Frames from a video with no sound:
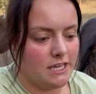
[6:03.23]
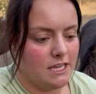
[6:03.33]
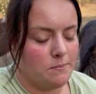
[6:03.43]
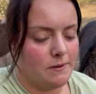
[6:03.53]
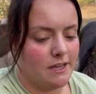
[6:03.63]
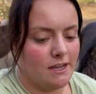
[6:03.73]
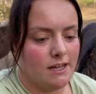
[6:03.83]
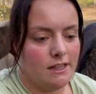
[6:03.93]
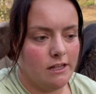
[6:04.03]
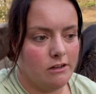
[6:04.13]
keeping
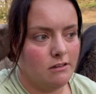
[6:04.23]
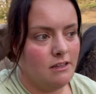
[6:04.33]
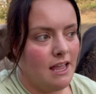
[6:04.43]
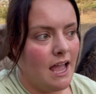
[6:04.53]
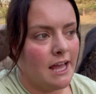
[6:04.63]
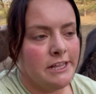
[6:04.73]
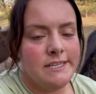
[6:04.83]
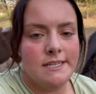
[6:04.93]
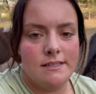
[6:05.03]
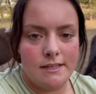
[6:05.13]
a little, at
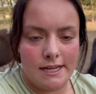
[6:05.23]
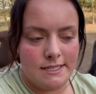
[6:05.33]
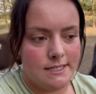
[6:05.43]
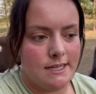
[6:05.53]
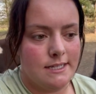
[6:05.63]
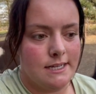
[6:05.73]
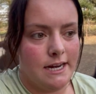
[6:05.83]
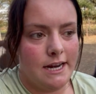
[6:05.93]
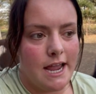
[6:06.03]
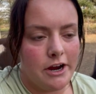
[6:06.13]
least a nice
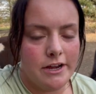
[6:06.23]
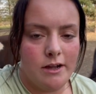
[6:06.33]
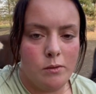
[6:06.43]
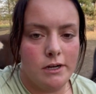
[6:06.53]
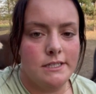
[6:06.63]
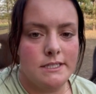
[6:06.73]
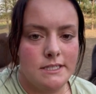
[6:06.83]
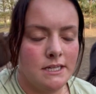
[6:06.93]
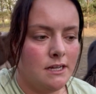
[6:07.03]
designated area where it's